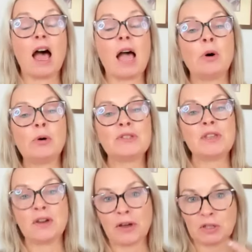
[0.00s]
I'm
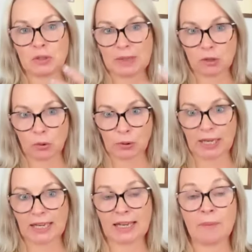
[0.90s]
also going to be
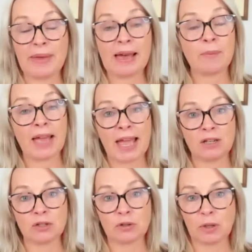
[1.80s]
talking about my
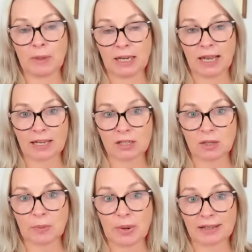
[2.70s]
Angel
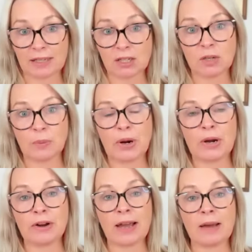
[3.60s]
Communication Practitioner
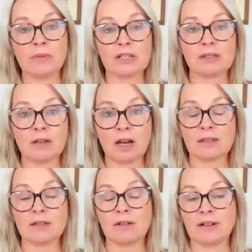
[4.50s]
program, which
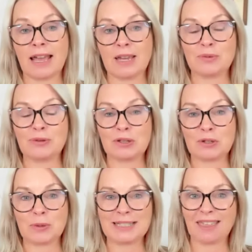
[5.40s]
starts on April
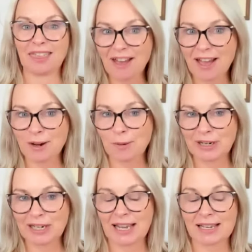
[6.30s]
the 23rd. I'm
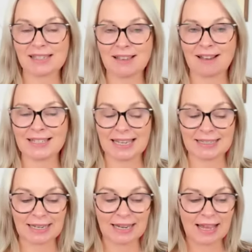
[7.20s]
really
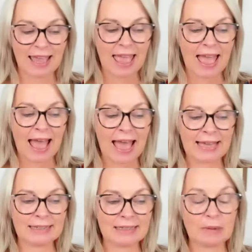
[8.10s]
excited.
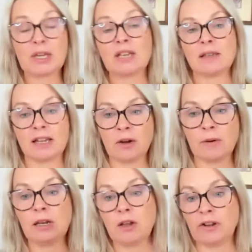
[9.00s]
And because I
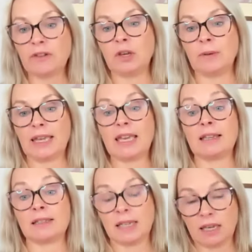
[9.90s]
know a lot of you are
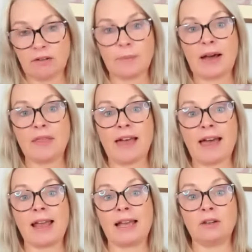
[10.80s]
here to hear about
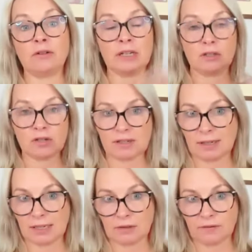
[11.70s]
that and you're
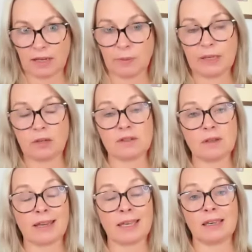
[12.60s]
interested in developing your
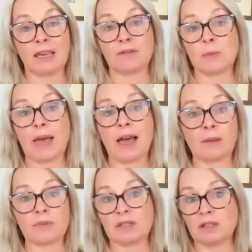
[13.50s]
psychic gifts,
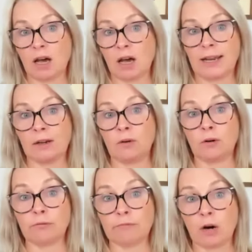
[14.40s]
perhaps starting
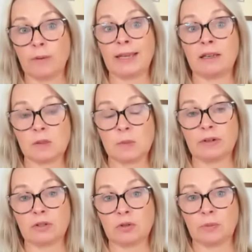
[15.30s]
or growing a
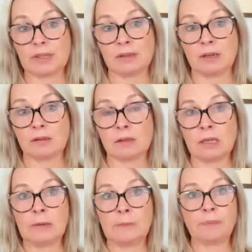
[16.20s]
spiritual business
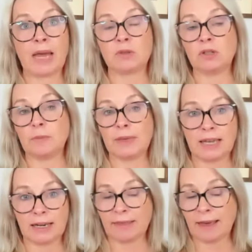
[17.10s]
Perhaps you've been
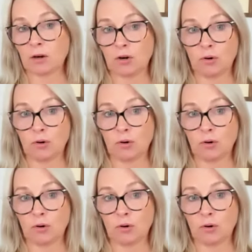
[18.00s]
getting that